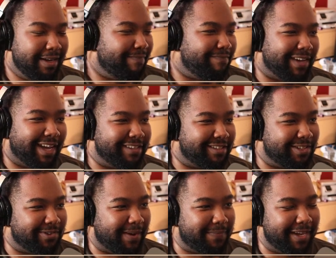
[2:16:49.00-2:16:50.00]
Now let's just
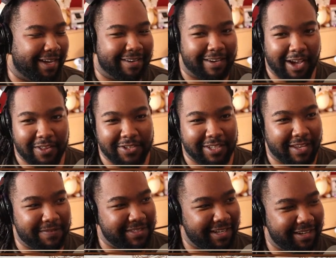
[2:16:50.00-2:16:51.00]
drop that. Oh, there's a love
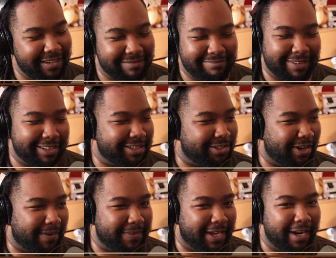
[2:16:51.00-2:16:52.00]
scene. Let's just
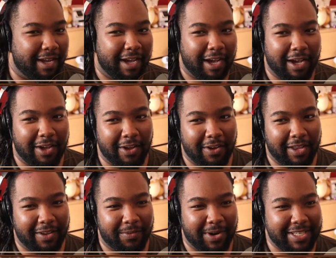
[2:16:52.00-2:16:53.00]
drop that. Oh,
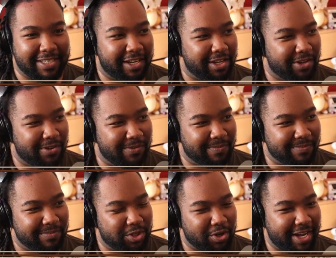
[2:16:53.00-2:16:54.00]
Ray's gonna go
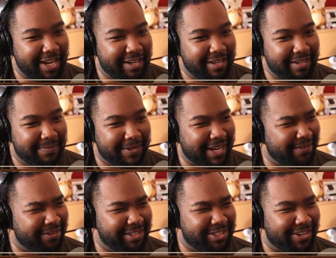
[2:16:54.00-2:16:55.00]
train, but not
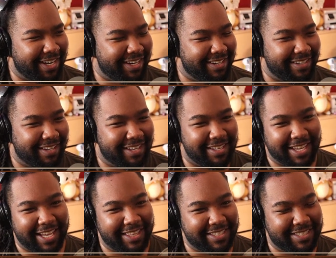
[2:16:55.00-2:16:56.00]
really train. Oh,
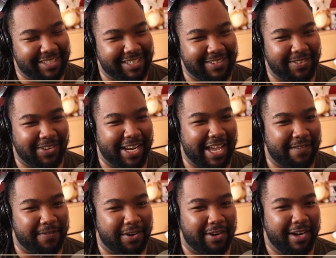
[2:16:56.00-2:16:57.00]
okay, we're gonna have
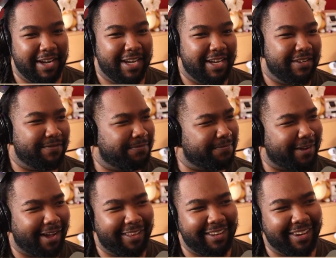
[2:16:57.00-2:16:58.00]
her
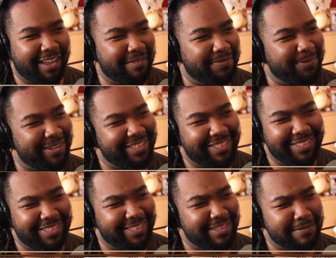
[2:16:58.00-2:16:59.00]
fall in love with
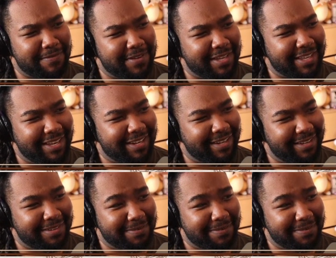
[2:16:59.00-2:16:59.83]
the villain